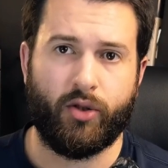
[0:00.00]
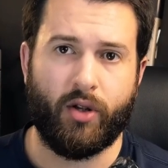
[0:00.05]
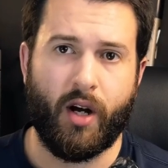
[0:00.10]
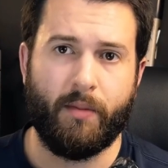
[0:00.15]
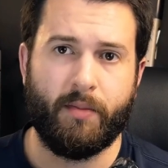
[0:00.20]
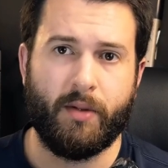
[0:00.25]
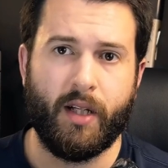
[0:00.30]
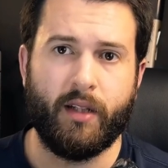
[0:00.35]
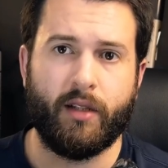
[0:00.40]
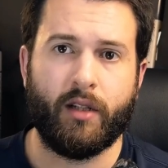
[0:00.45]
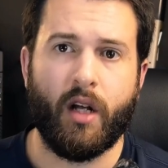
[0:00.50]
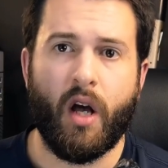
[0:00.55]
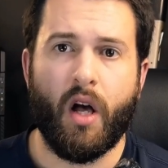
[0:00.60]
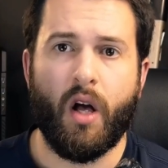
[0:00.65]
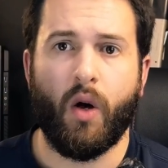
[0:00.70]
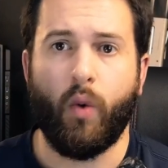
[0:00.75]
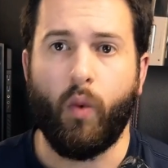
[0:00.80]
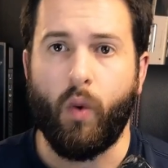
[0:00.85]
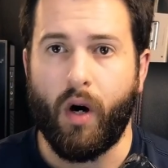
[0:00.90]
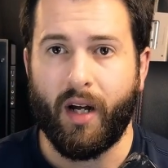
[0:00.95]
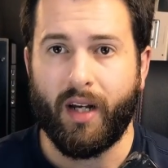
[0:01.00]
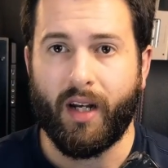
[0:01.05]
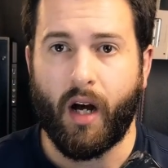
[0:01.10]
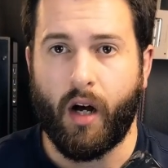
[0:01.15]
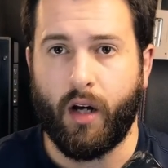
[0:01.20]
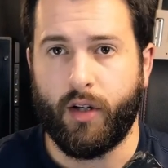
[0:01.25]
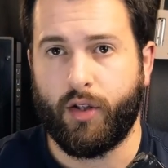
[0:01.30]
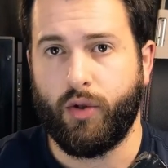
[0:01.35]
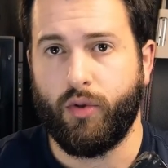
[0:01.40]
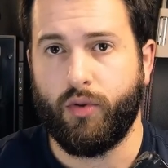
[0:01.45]
drop test, one
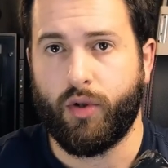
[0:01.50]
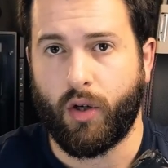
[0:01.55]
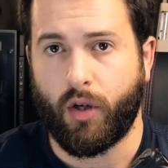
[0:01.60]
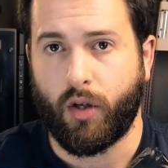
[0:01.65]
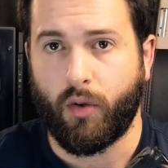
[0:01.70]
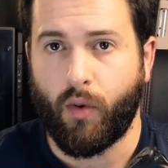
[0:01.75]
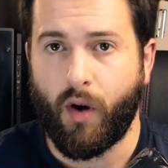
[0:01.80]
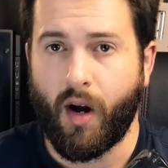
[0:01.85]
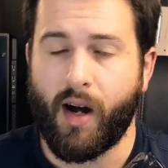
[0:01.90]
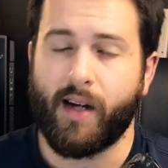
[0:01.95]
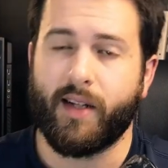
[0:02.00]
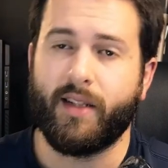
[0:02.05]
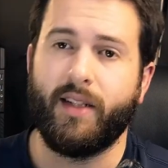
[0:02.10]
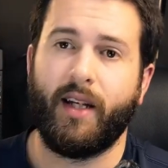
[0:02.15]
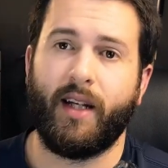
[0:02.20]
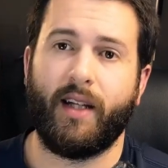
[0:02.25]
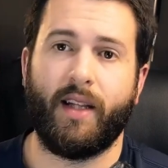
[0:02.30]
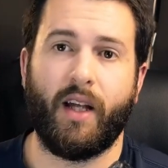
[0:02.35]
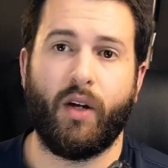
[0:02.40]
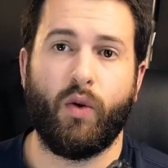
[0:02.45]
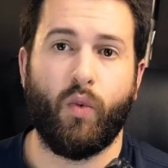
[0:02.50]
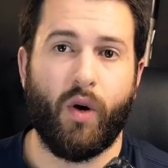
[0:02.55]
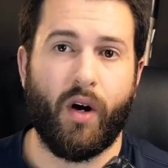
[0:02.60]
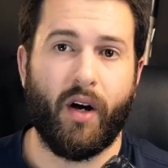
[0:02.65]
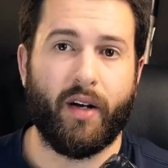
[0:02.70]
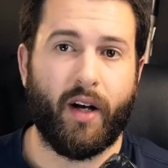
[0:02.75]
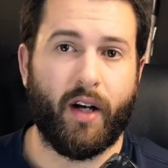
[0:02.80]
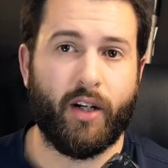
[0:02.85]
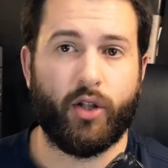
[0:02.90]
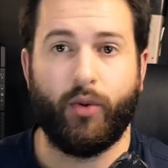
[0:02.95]
onto dirt and rocks, and then
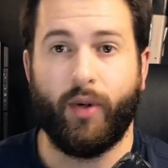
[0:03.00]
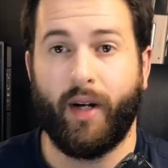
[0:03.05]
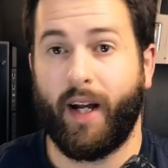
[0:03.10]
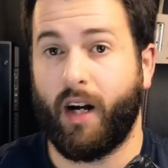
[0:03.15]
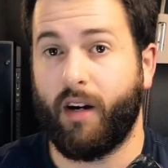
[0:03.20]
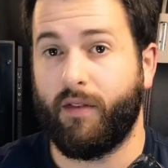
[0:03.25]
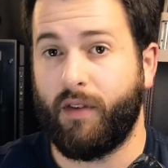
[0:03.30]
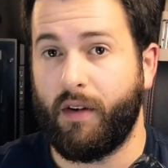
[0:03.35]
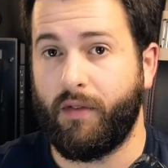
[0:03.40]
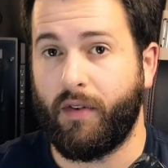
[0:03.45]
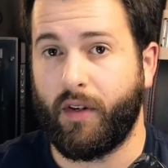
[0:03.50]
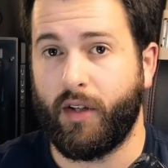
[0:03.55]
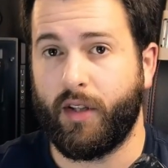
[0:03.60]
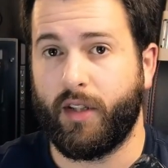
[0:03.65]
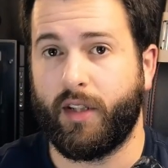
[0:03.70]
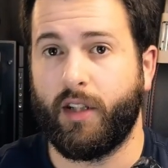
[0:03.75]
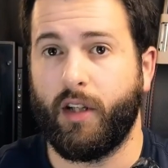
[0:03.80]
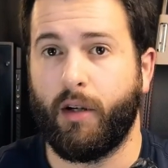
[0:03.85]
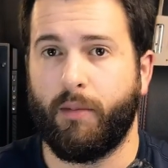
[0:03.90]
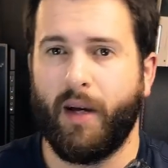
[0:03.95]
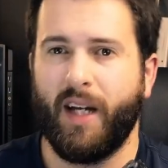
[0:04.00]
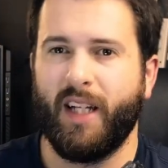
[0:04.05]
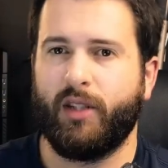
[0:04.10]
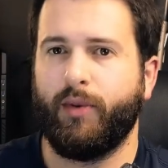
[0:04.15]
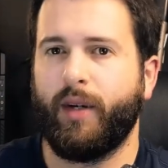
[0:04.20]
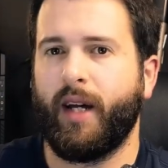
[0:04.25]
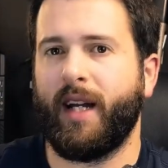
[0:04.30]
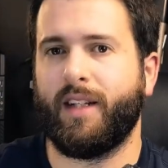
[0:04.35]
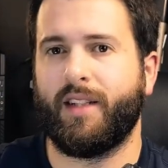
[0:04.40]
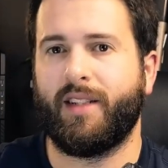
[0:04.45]
one onto an AR500 steel plate.
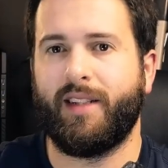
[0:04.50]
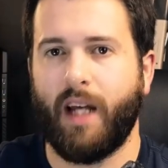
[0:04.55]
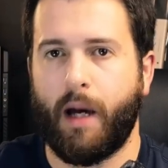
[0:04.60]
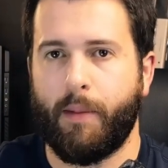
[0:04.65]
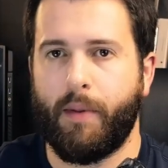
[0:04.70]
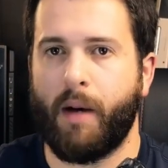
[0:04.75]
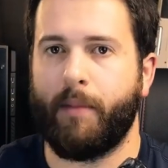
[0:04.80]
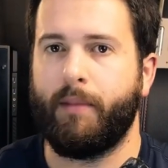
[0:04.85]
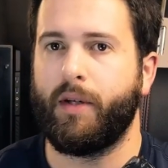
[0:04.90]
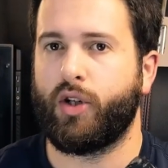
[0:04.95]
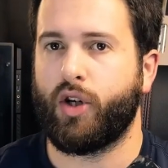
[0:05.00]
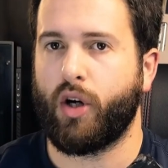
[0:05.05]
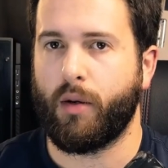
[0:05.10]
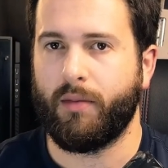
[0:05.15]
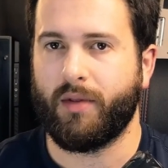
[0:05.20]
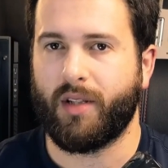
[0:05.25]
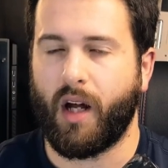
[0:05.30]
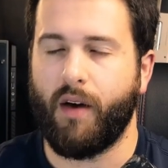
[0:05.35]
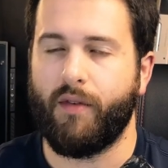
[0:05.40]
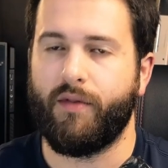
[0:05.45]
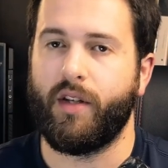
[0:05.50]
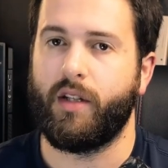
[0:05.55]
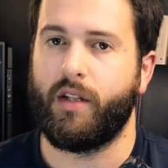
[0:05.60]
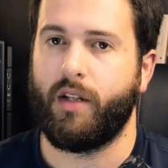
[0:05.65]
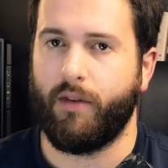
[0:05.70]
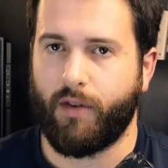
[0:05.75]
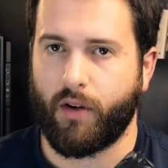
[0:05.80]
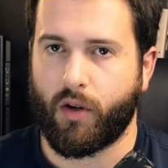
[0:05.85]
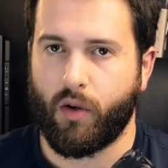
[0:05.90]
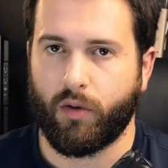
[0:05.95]
So we kind of step up in terms of the
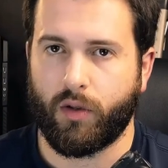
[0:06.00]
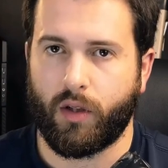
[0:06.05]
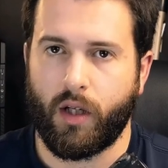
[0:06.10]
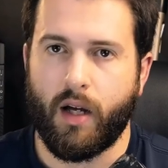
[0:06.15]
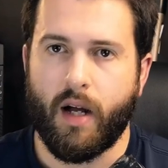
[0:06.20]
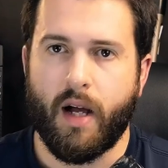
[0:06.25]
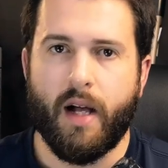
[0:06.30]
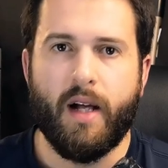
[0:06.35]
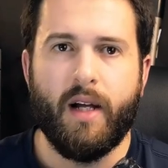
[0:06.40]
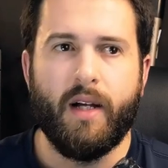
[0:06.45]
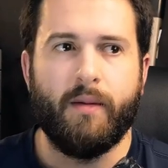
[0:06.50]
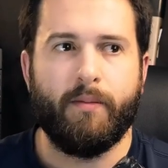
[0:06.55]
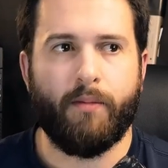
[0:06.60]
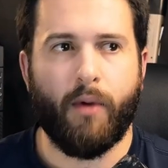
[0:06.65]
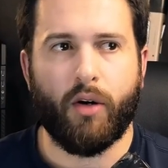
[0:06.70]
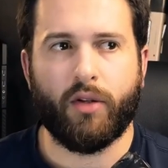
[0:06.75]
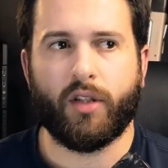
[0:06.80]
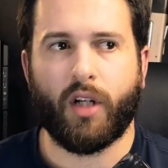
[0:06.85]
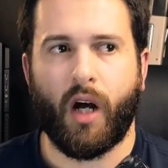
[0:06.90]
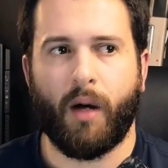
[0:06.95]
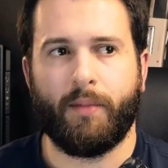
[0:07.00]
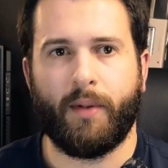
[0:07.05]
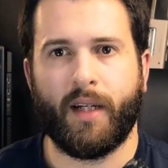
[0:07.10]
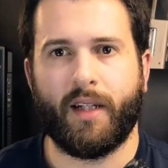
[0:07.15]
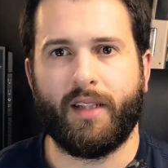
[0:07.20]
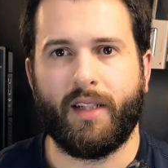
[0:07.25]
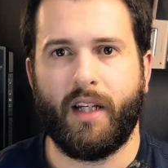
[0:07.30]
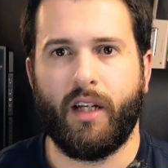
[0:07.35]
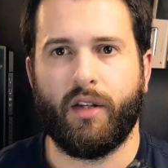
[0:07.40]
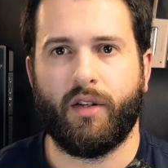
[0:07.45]
difficulty. Most
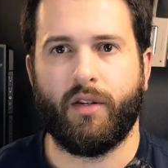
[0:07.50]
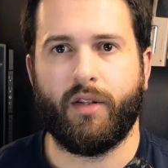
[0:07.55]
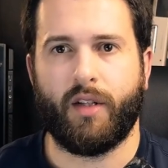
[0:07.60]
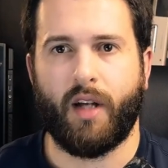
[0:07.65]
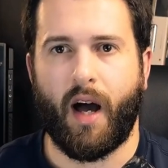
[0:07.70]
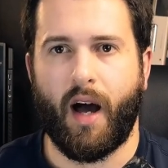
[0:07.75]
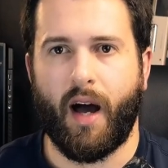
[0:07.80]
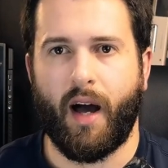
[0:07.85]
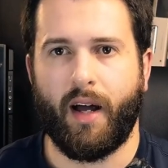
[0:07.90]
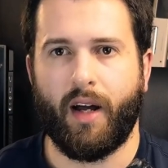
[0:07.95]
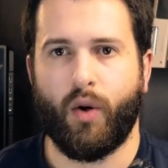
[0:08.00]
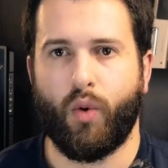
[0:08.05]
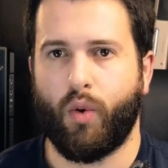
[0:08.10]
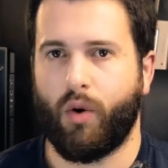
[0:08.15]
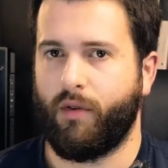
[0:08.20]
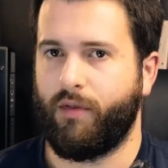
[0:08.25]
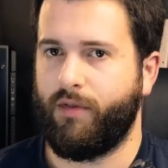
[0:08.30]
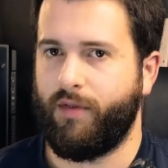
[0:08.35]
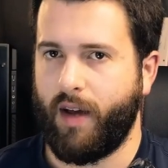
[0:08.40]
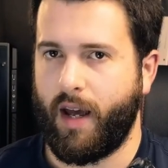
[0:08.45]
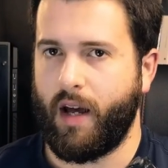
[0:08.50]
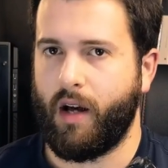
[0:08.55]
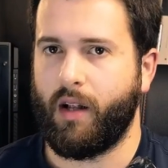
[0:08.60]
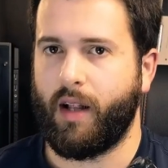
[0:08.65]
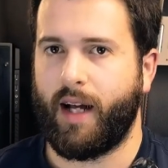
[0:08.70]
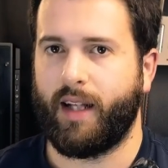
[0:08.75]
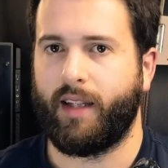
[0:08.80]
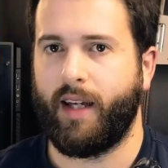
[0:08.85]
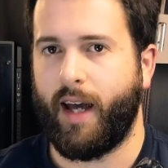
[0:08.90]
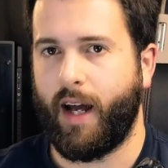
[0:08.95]
optics either die or
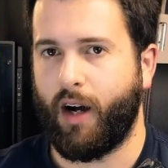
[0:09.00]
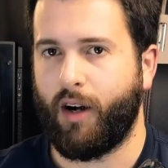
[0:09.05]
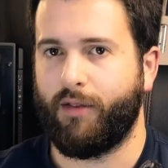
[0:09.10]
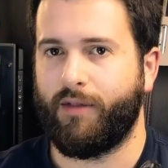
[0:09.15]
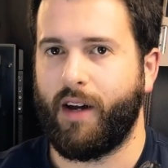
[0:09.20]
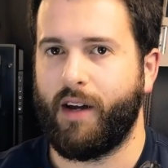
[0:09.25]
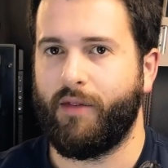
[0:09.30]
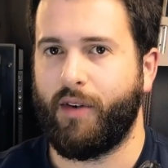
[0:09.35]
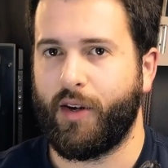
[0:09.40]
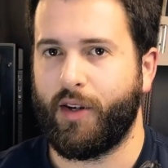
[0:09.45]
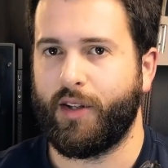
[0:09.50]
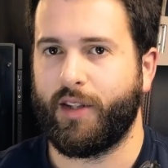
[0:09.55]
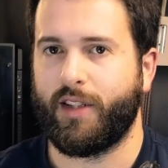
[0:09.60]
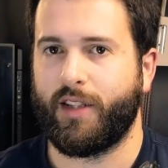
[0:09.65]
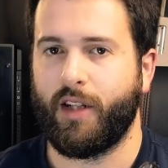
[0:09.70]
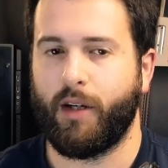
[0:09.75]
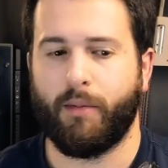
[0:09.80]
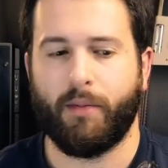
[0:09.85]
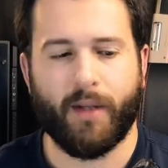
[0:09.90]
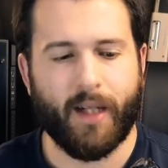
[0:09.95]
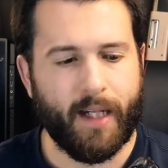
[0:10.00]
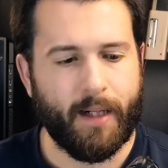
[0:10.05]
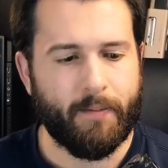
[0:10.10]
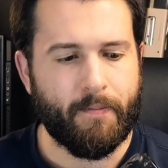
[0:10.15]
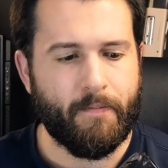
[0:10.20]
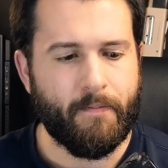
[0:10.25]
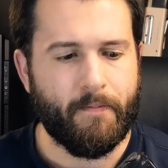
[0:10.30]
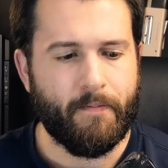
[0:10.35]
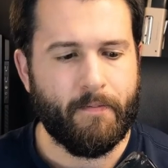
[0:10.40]
fail at the AR500 steel plate.